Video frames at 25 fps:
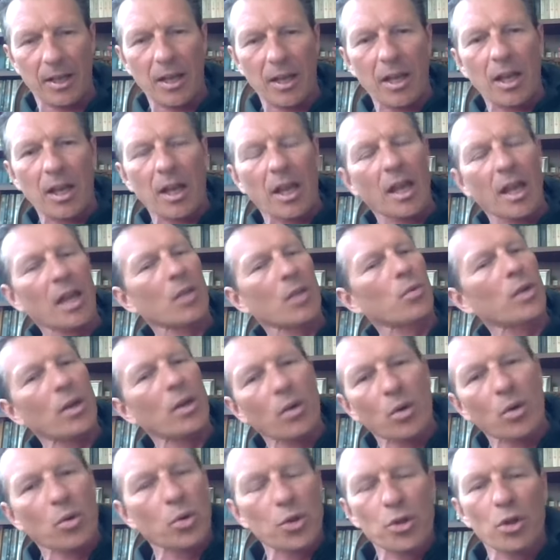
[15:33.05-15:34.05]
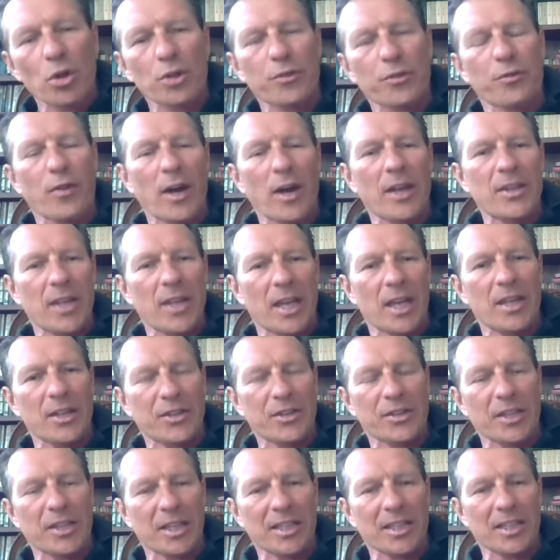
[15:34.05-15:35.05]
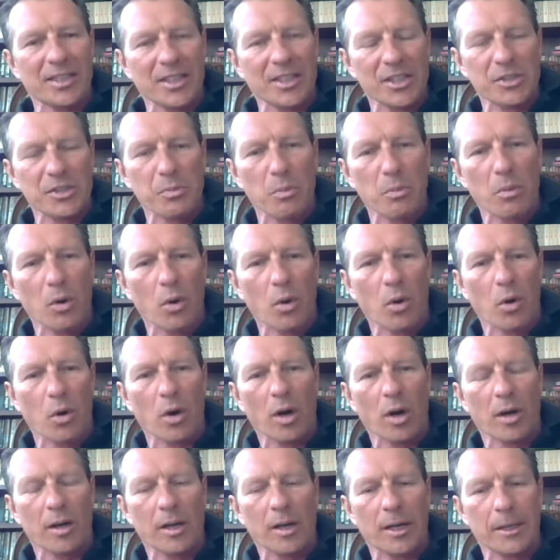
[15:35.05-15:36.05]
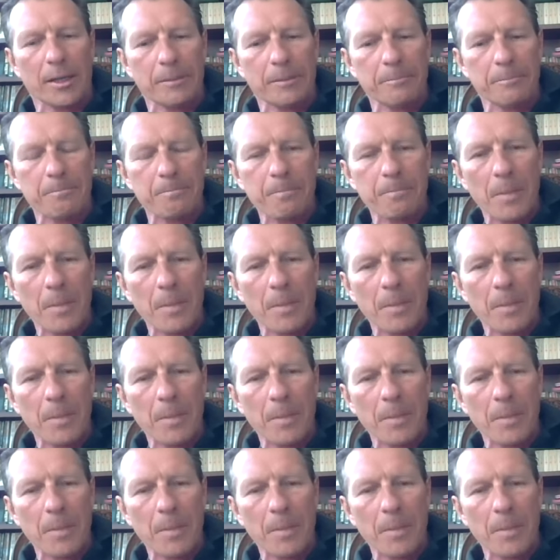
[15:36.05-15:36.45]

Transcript: And we could not find anything that is more, um,